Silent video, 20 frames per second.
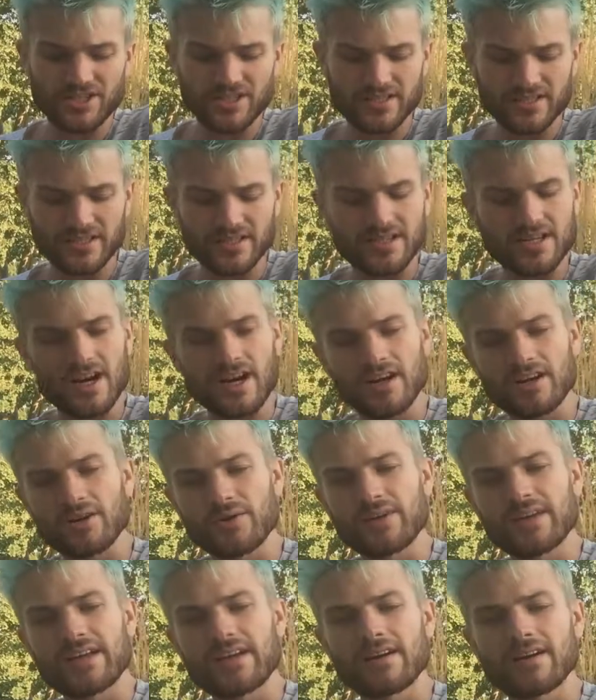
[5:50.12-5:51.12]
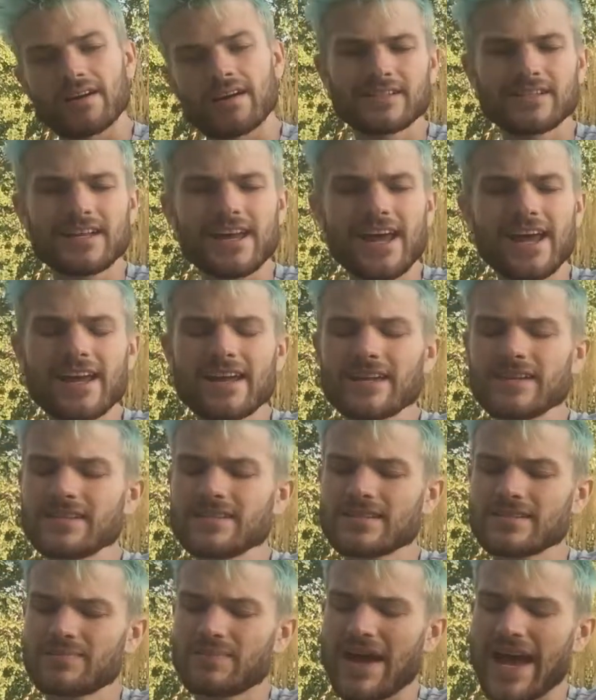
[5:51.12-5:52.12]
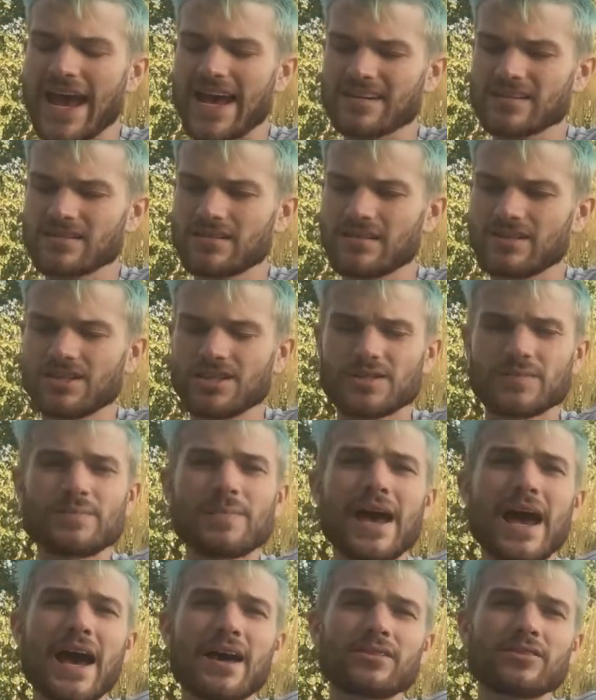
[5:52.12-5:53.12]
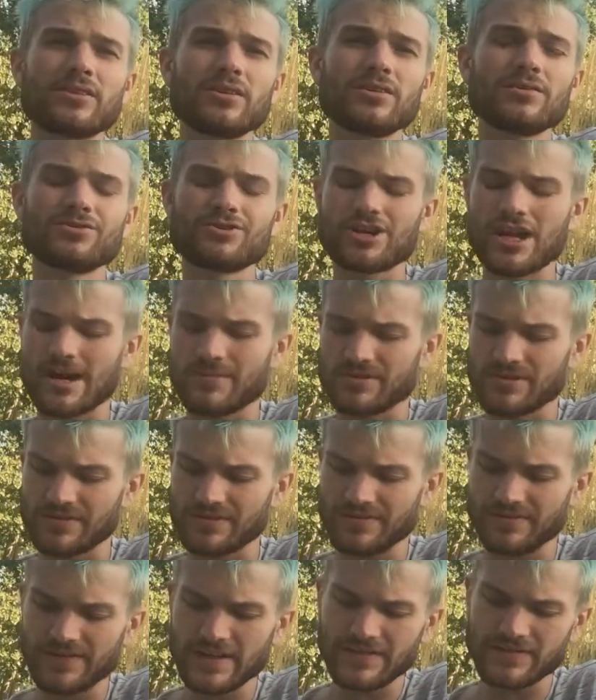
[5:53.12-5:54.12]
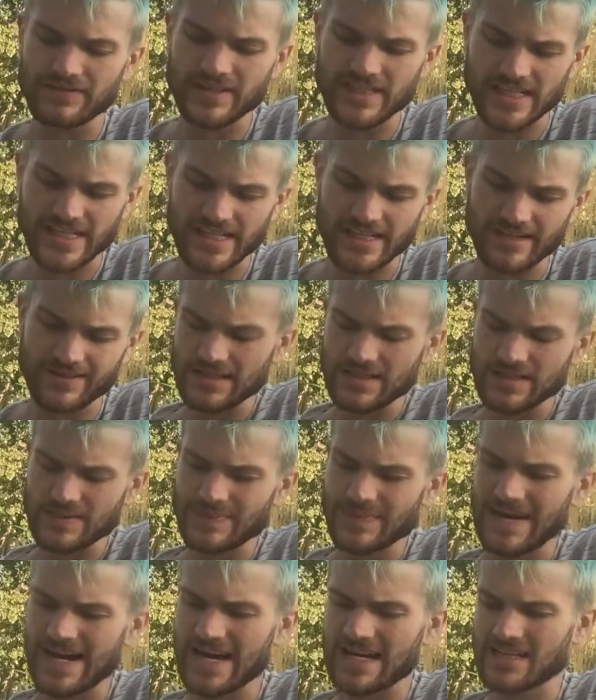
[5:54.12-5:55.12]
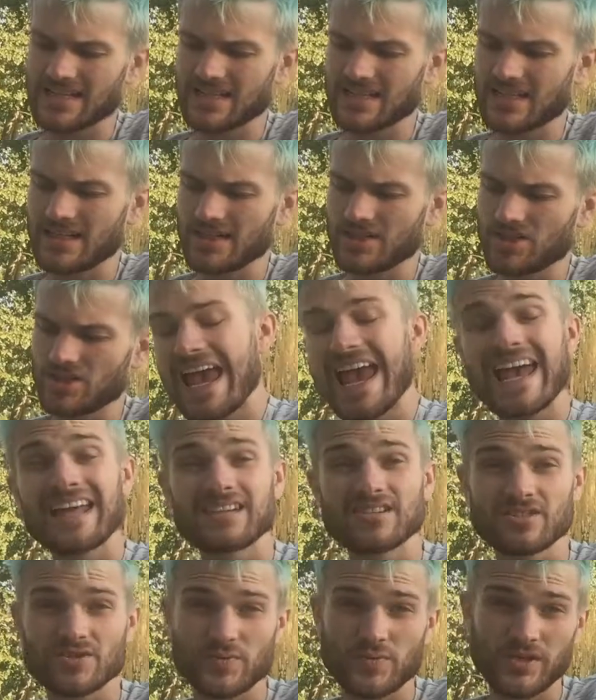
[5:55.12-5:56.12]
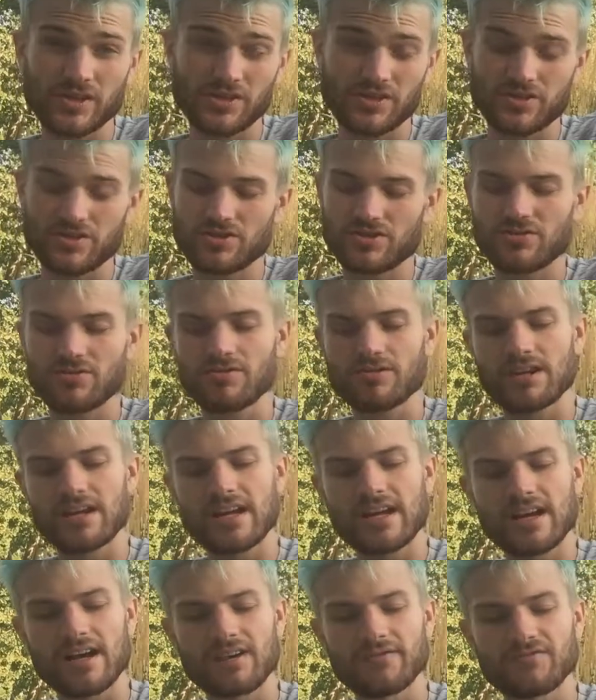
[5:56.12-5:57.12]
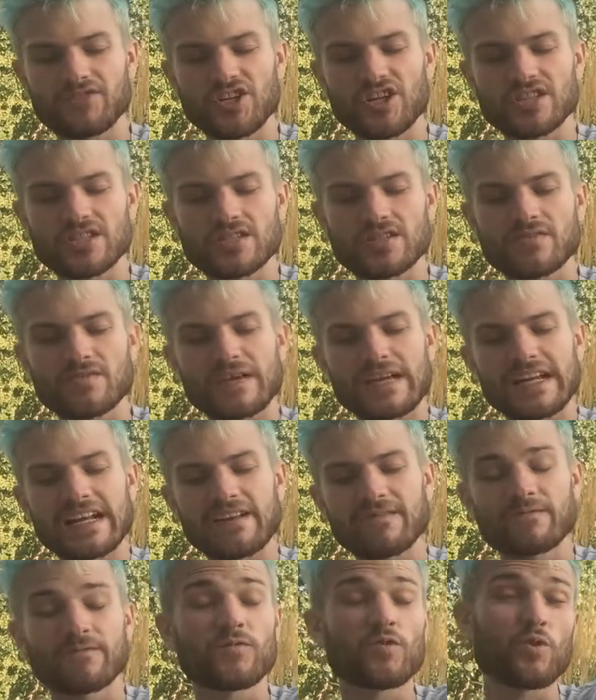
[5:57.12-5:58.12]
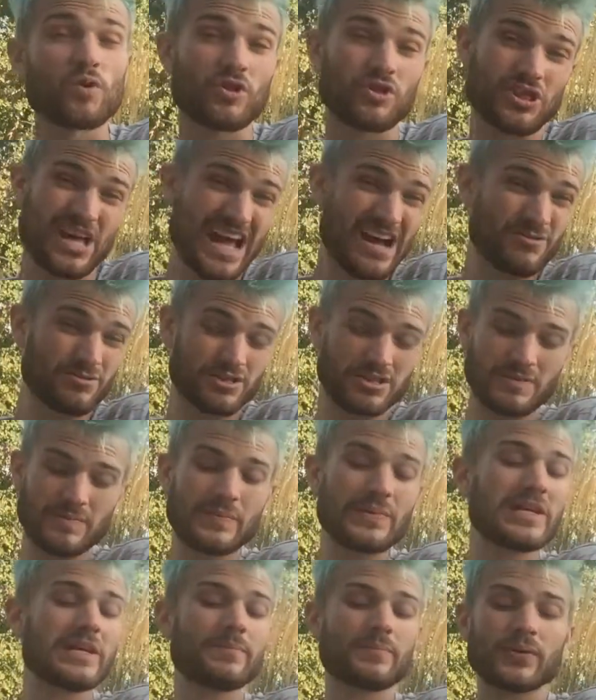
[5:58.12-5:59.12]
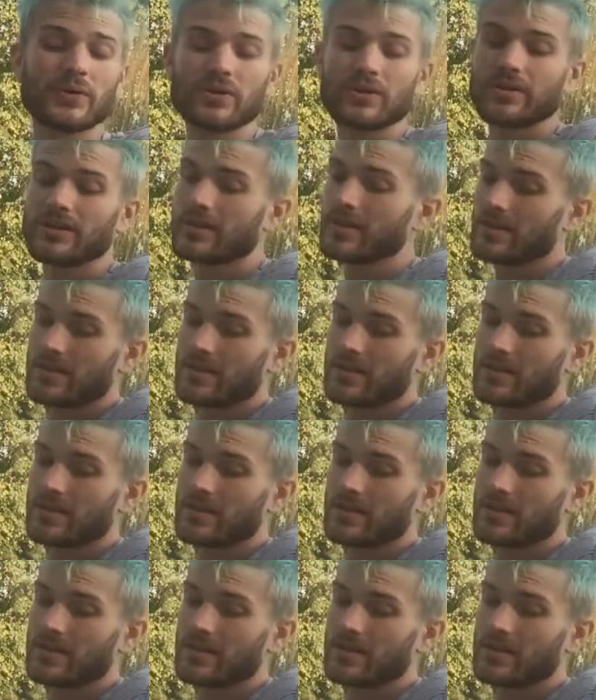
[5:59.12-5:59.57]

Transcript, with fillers: Jesus taco here. Today's passage is Matthew chapter 15. This passage ends with the story of Jesus feeding 4,000 people.